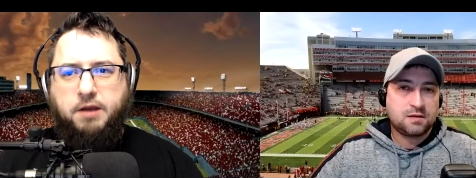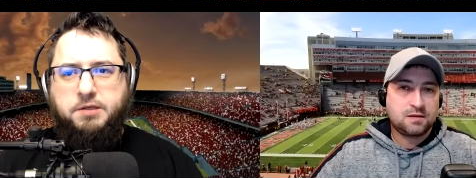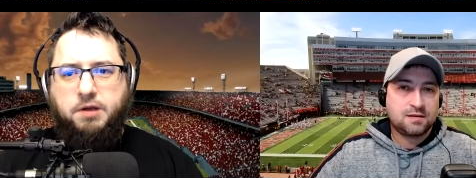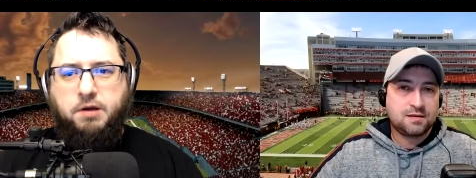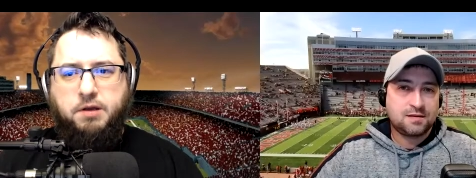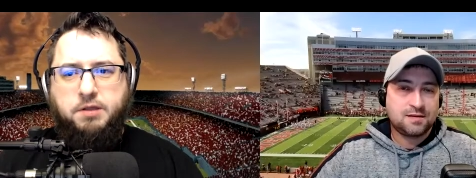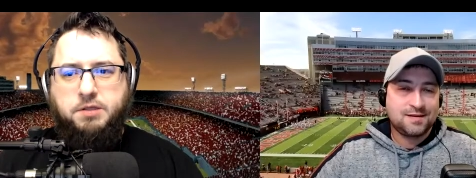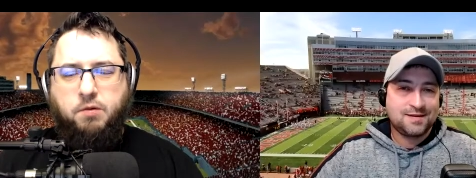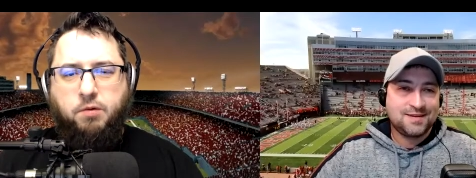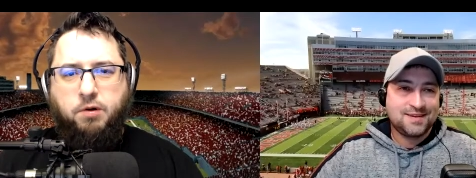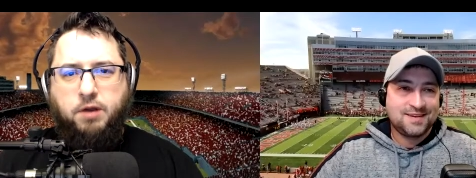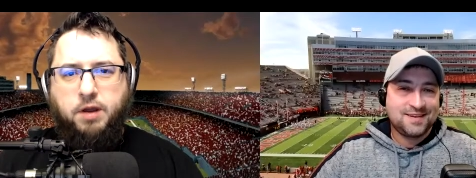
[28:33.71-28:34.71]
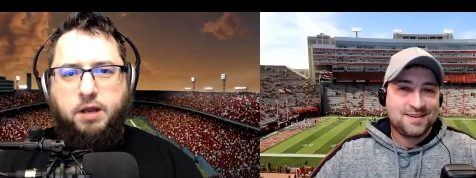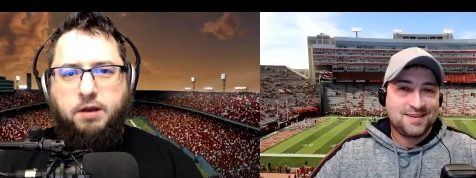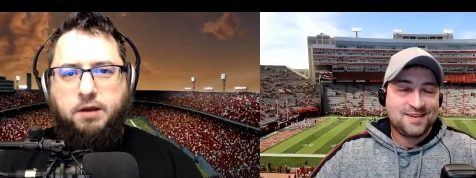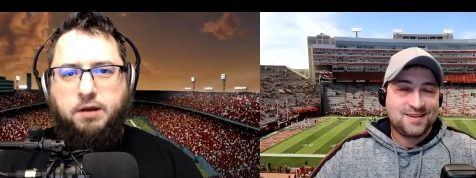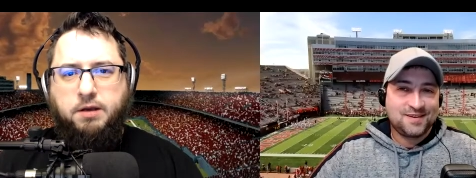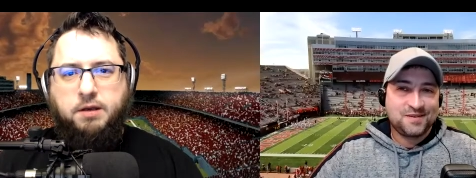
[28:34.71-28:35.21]
Speaker 1: starting as a
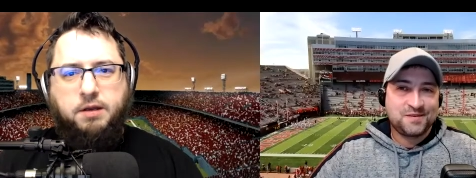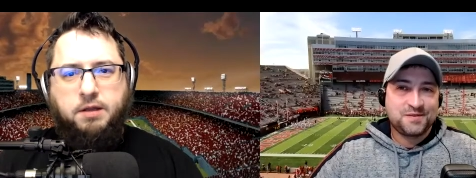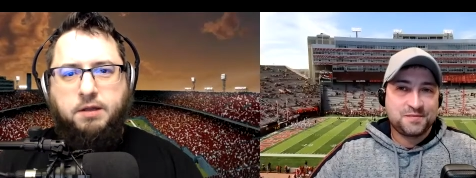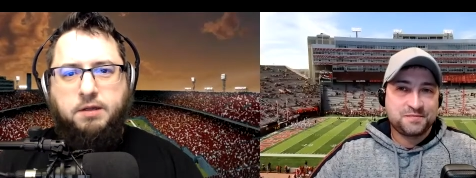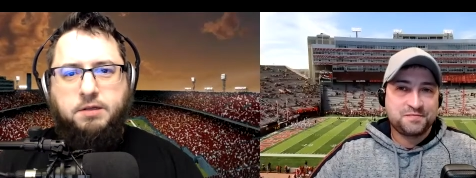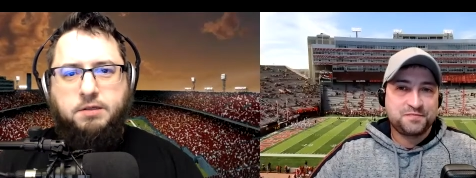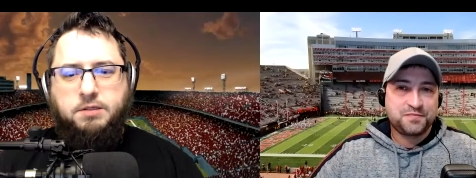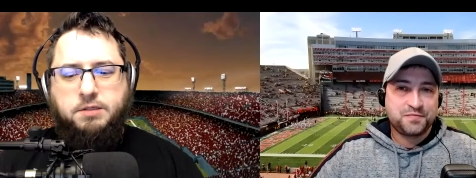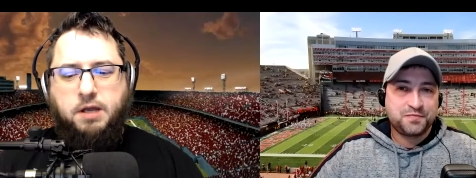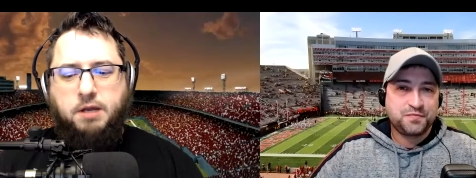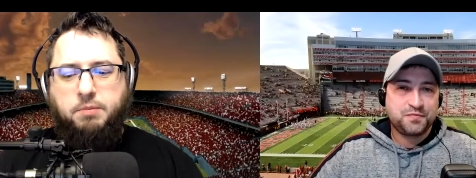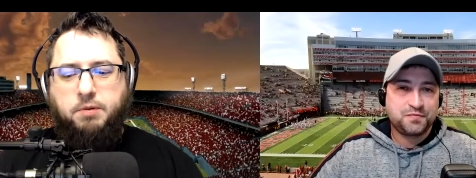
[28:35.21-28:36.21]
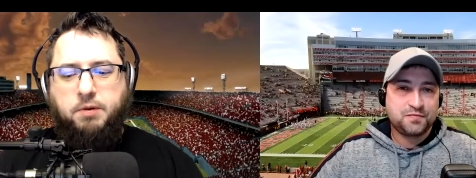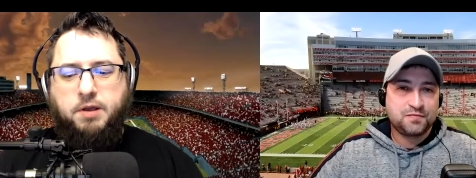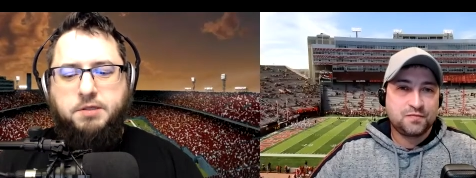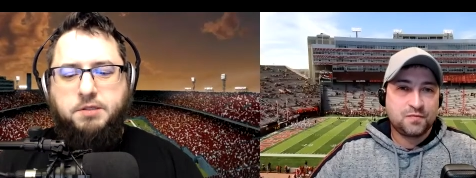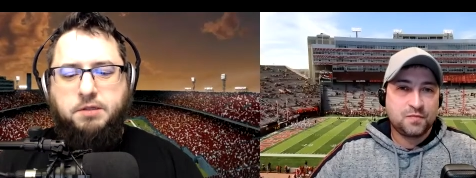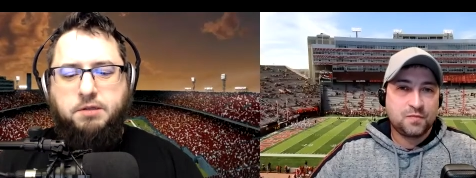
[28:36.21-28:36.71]
coordinator and just kind of
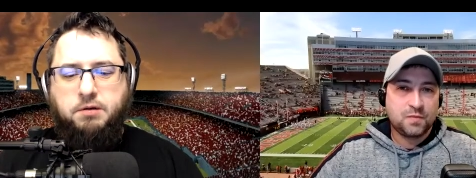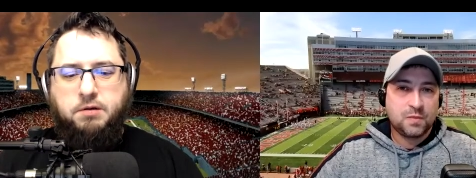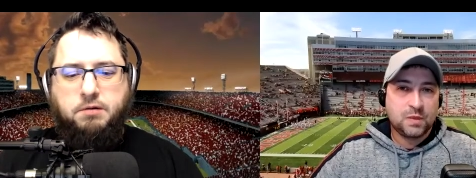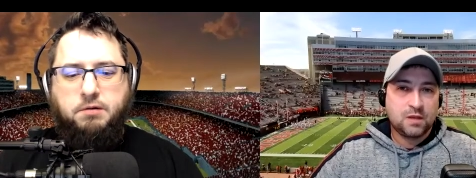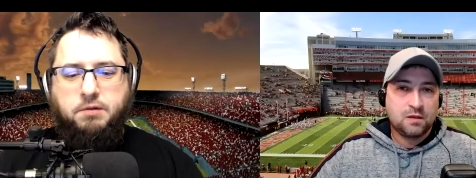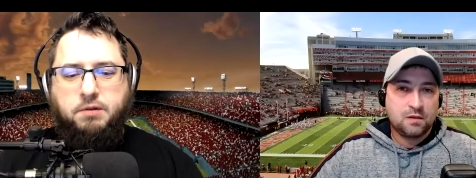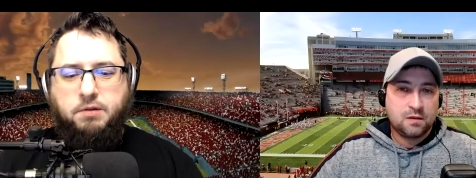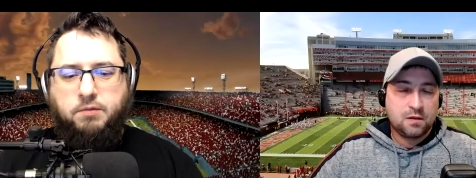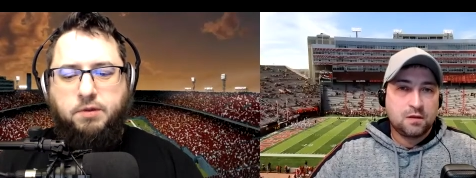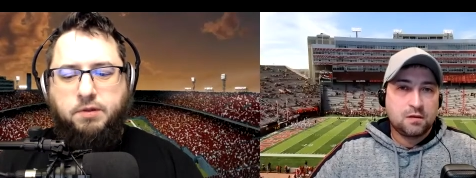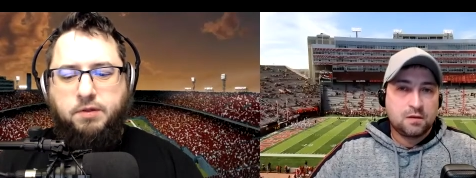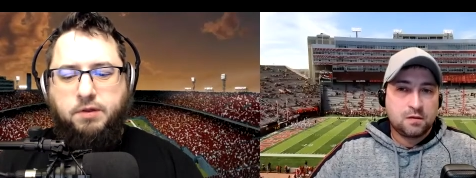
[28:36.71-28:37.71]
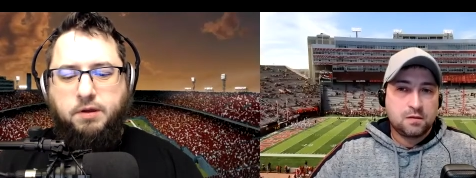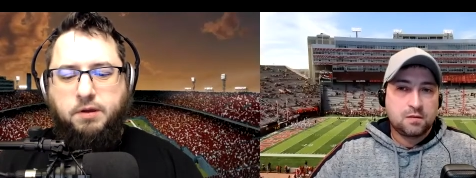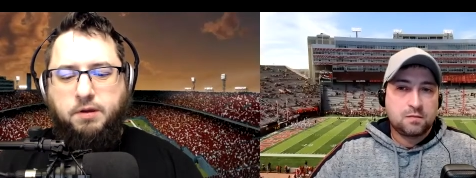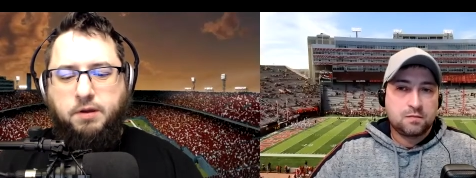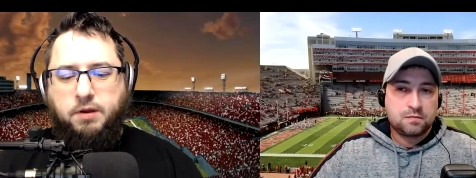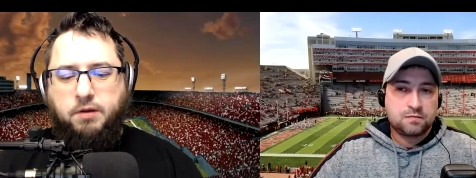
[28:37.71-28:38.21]
progressing through with with uh,
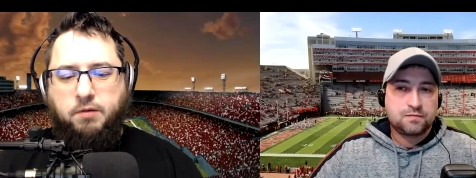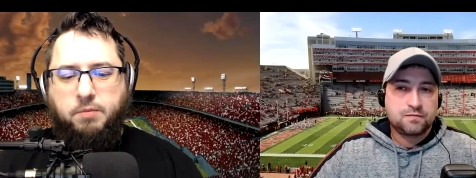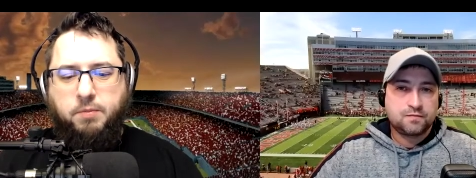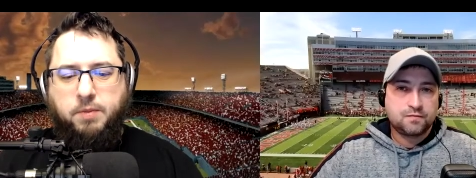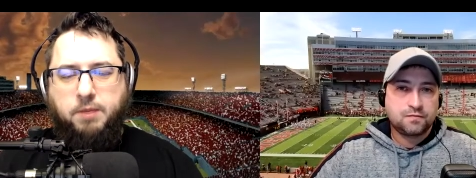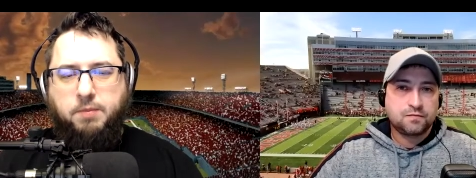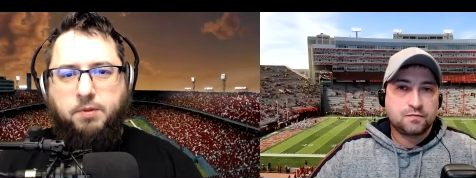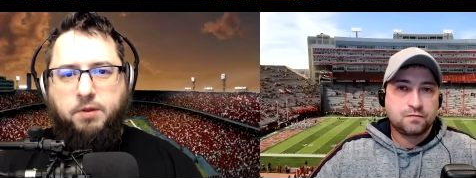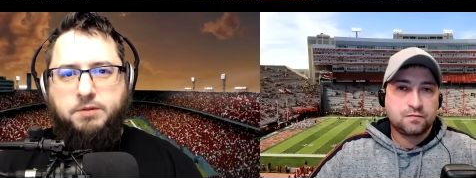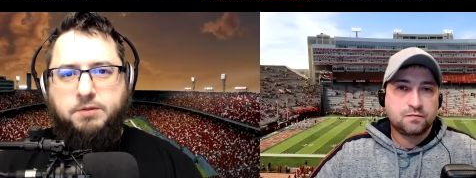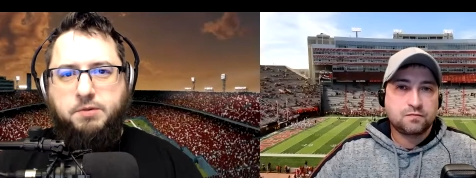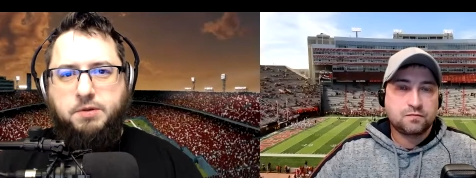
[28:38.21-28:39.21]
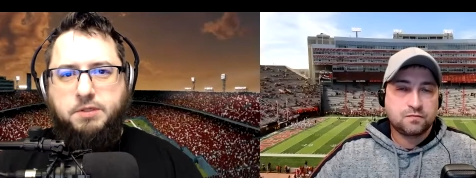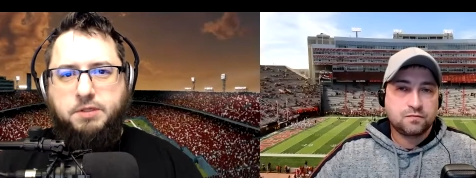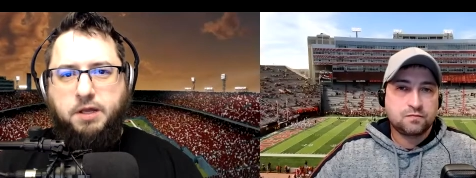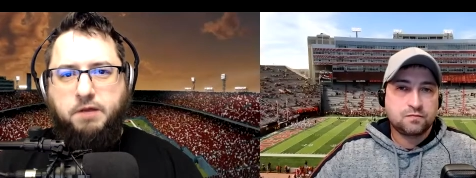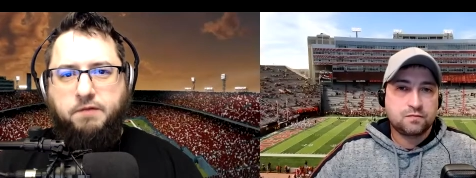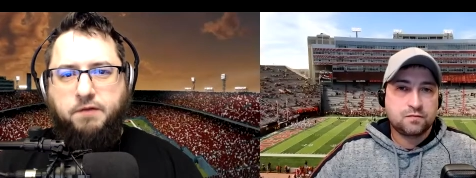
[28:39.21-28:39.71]
a group of people. It is always a
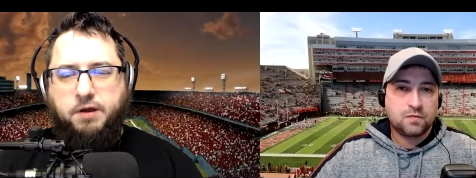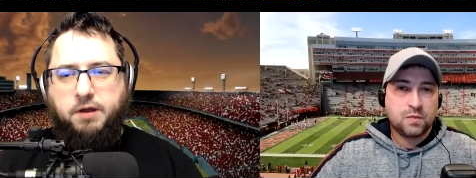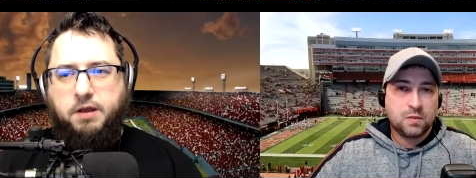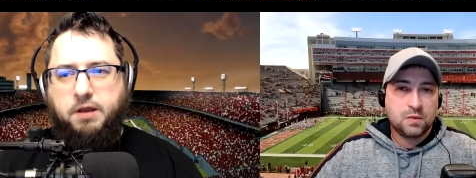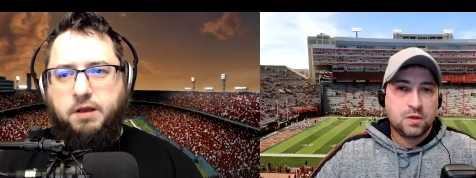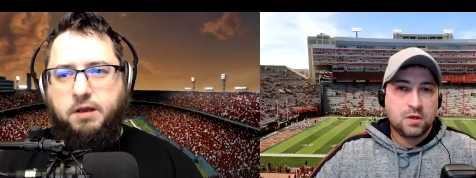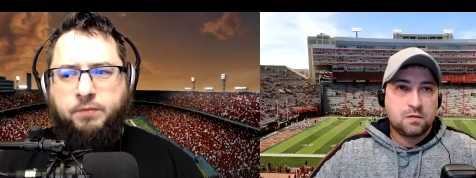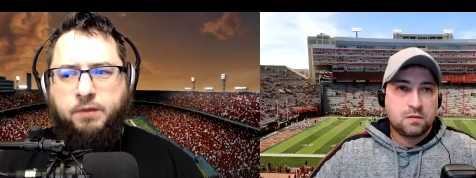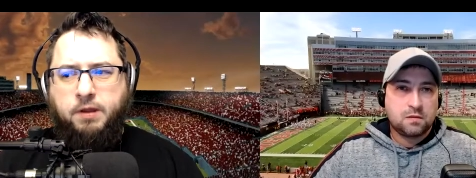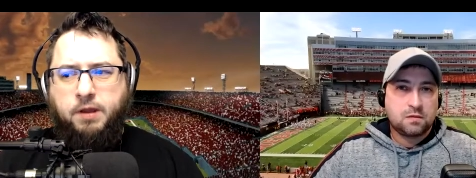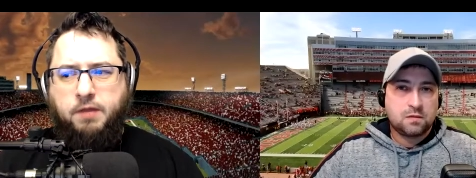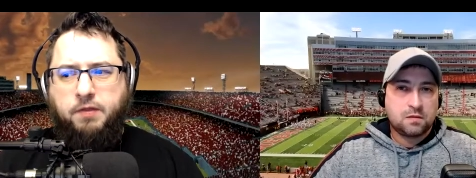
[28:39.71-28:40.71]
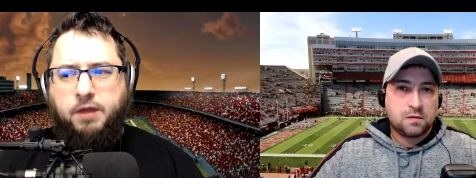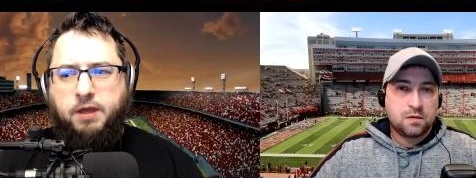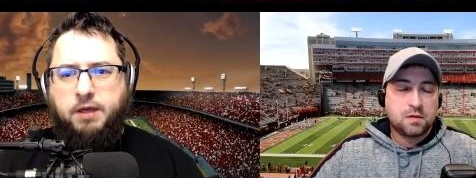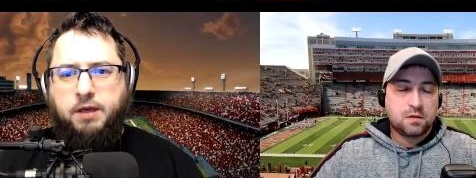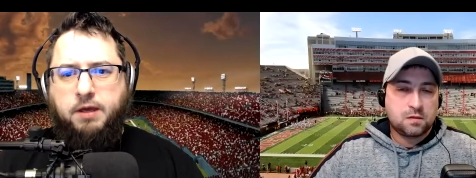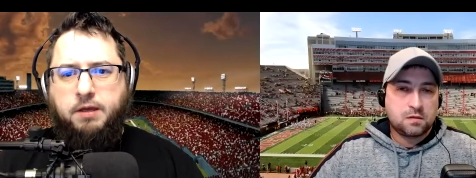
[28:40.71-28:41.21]
lot of fun, and I
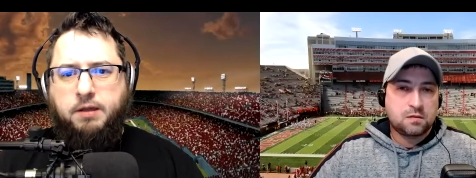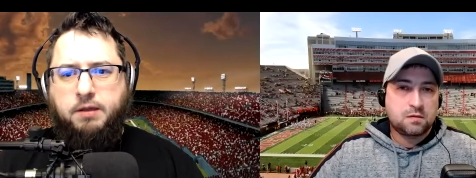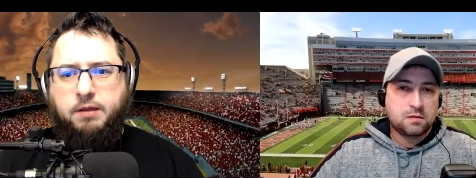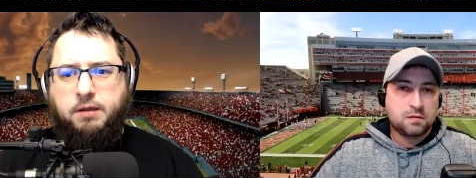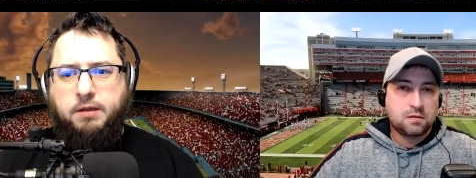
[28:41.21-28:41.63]
think uh,